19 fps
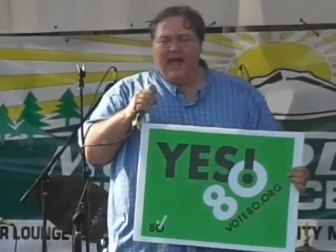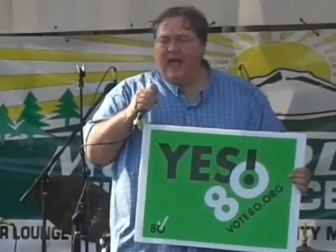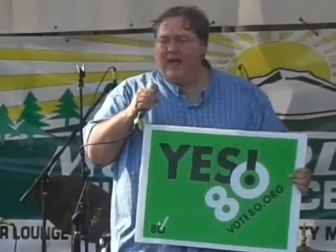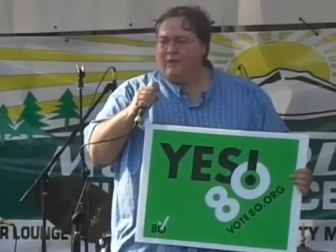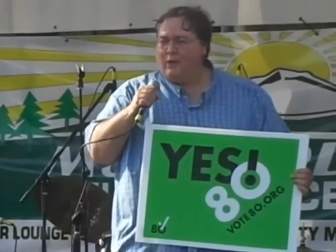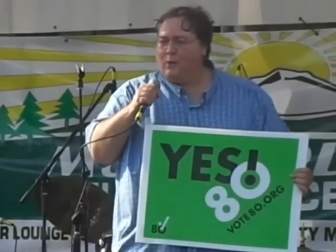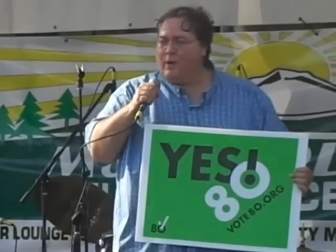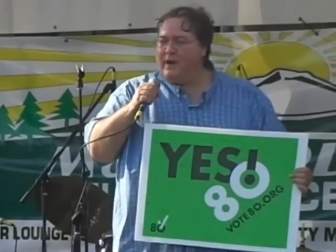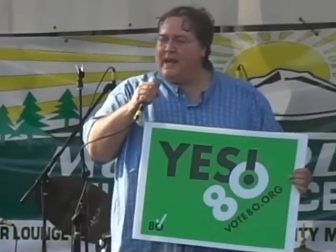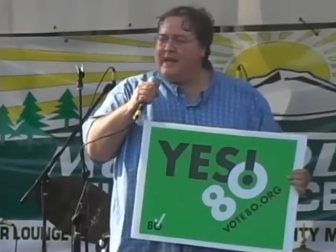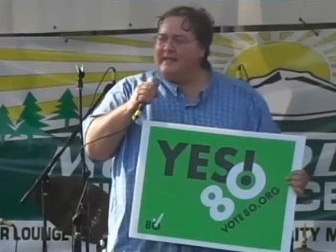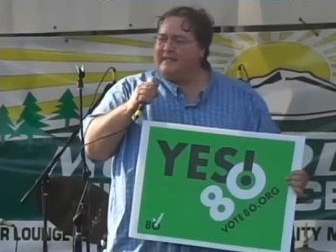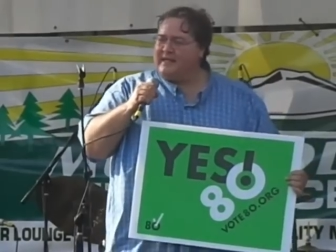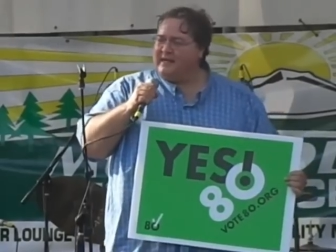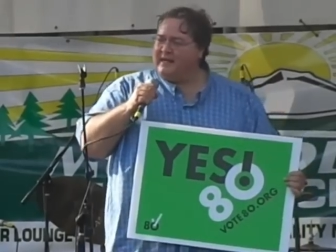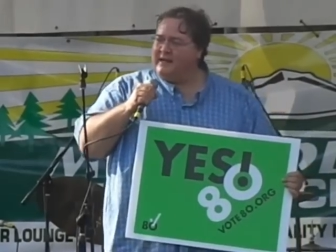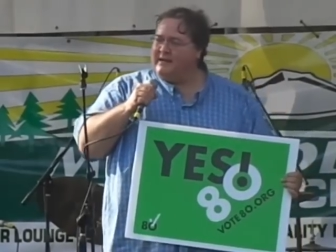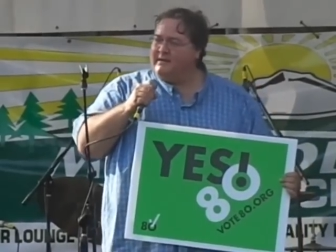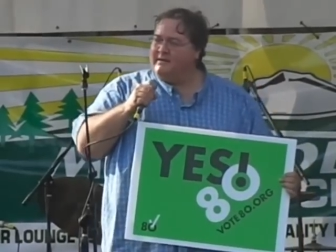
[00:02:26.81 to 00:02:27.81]
And the
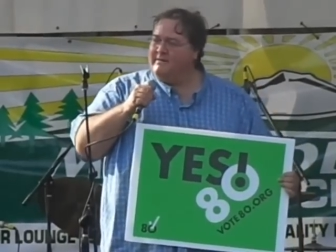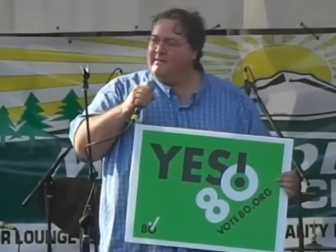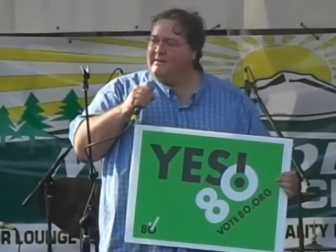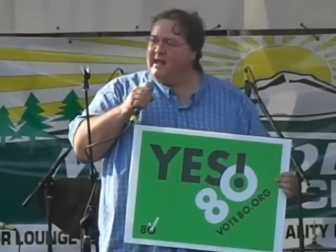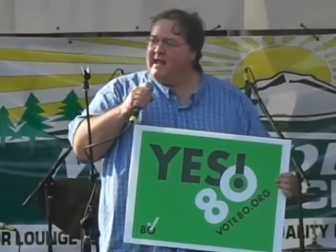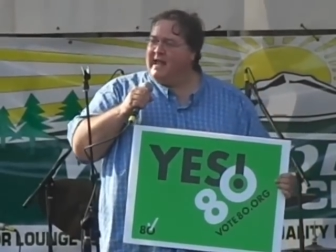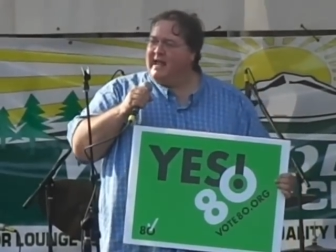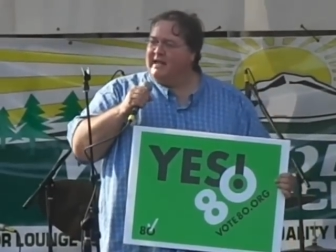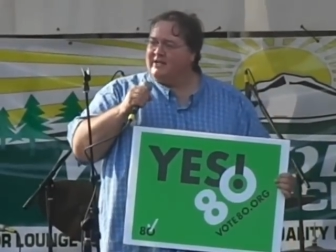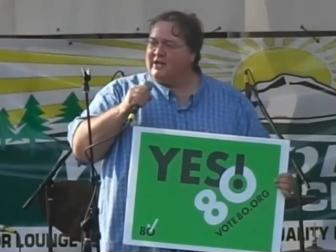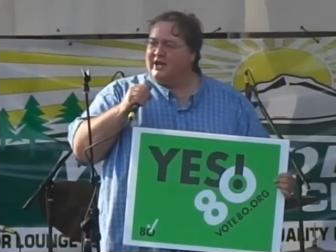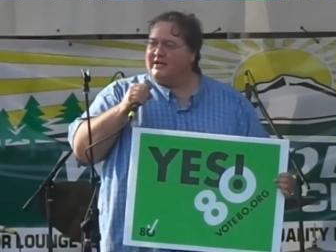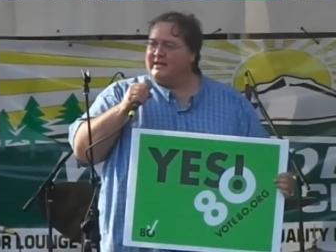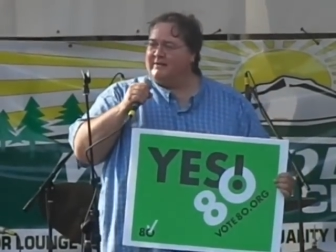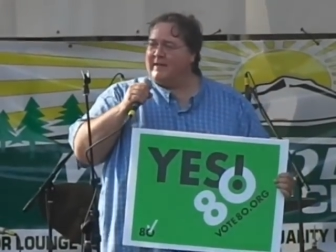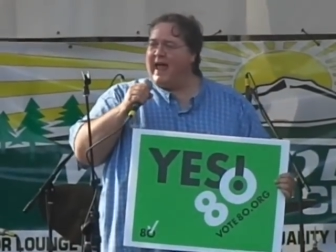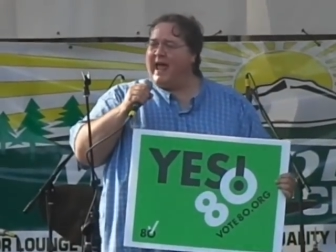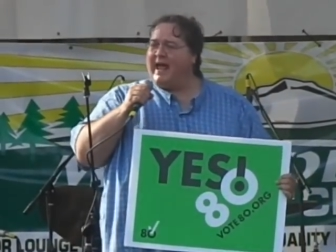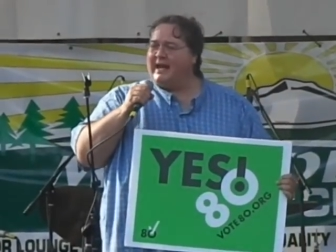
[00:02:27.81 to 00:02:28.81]
reason is because
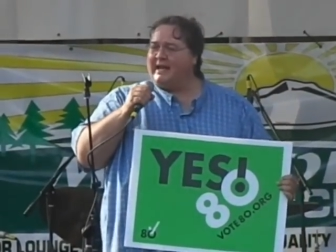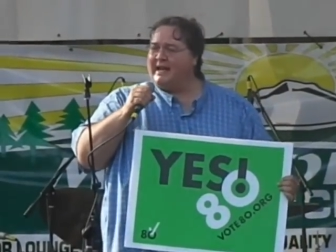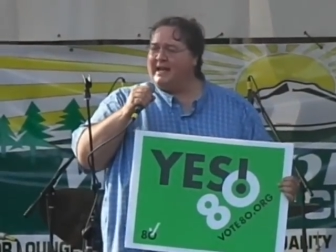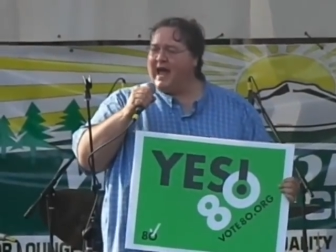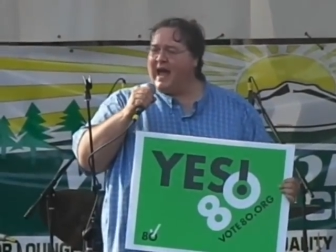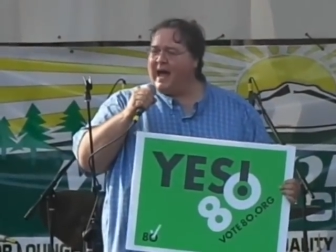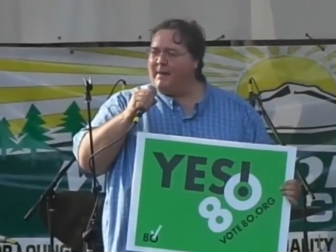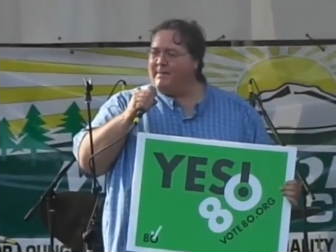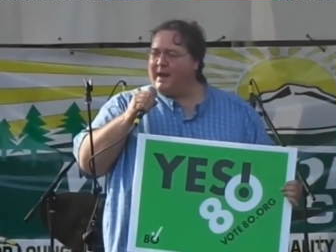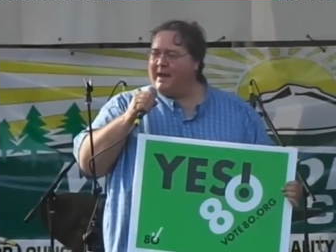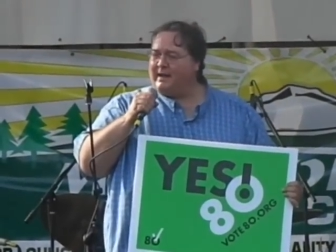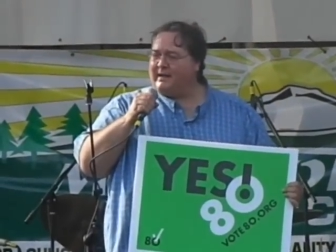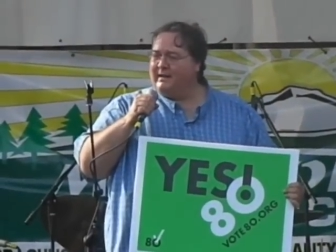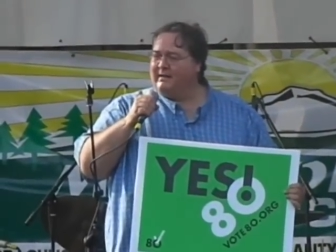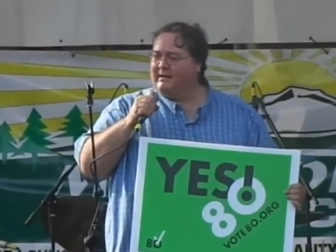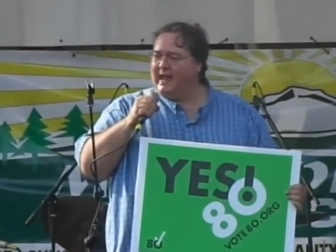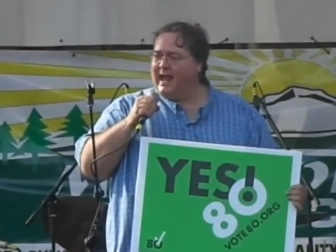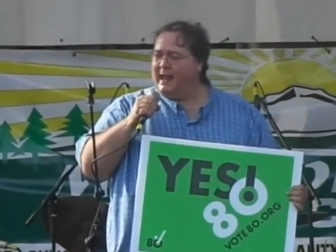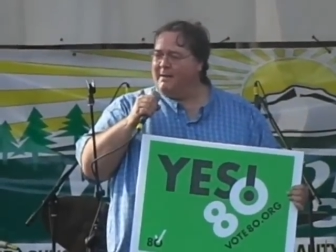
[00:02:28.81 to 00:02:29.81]
of economic
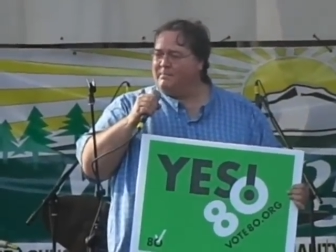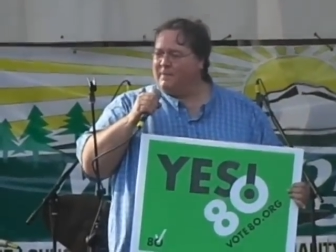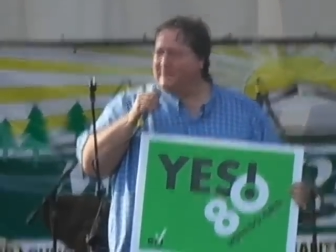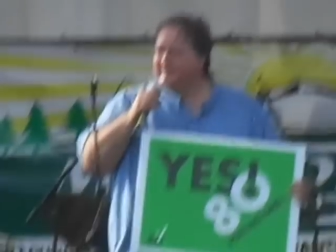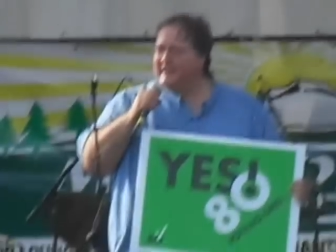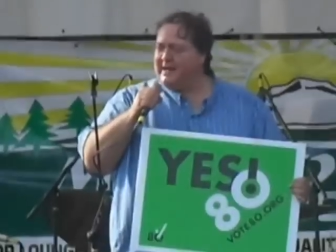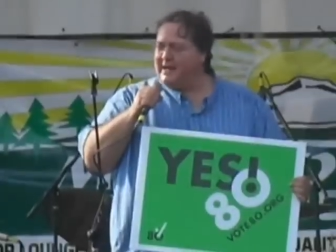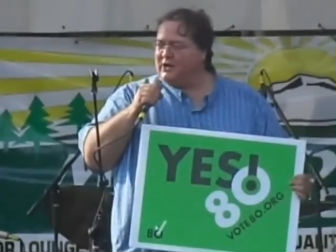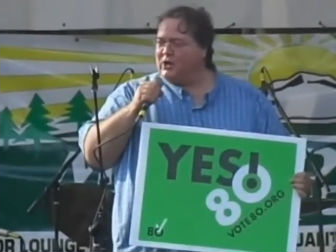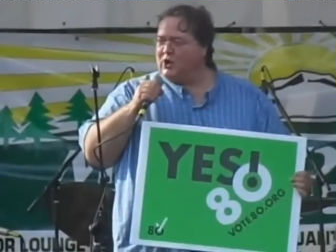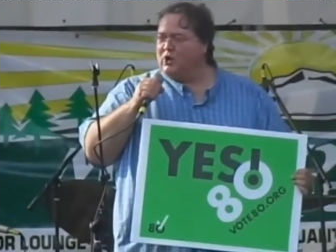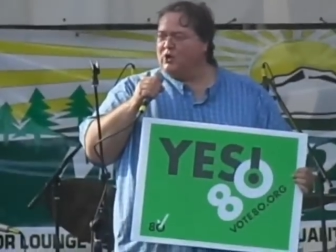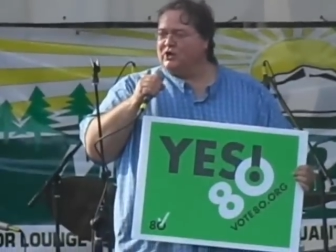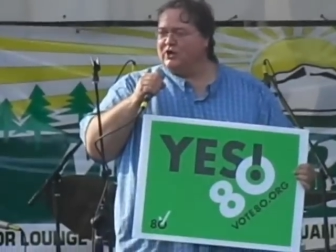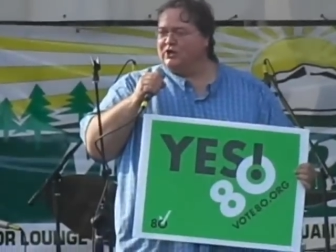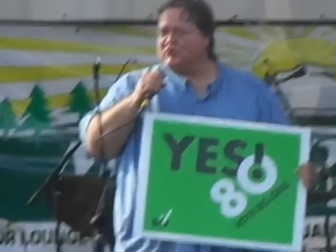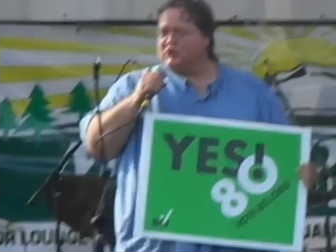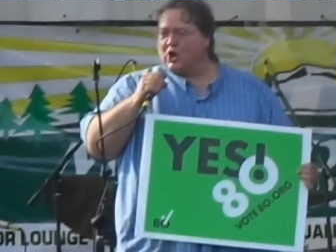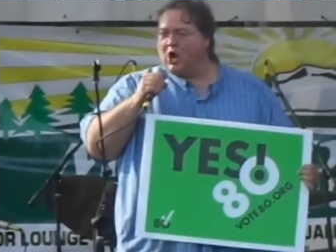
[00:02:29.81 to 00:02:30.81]
and political
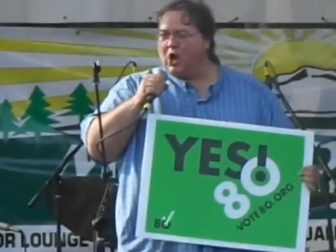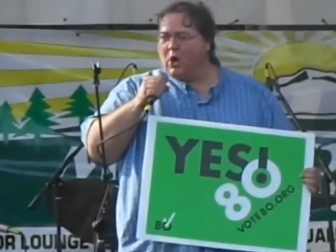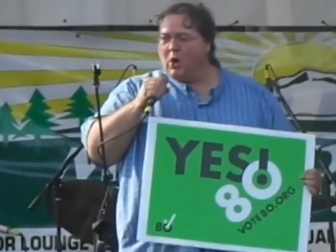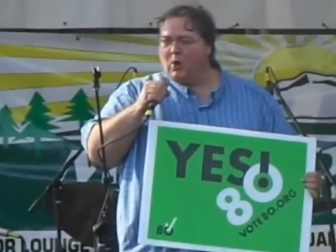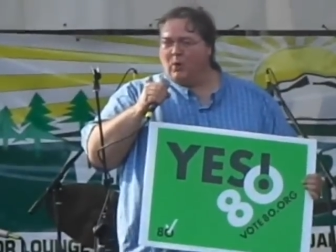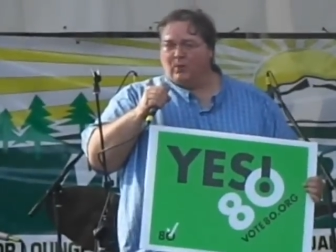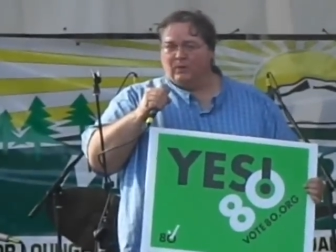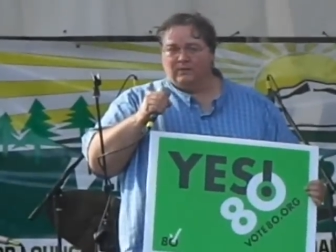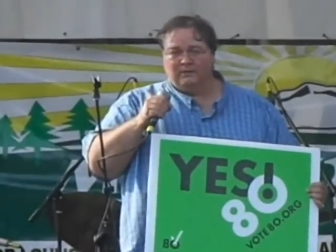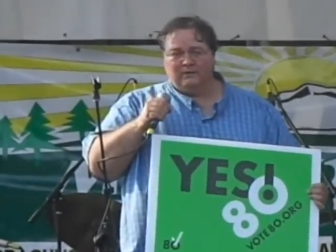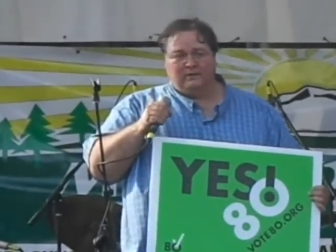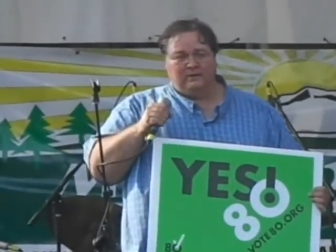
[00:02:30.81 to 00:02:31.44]
control.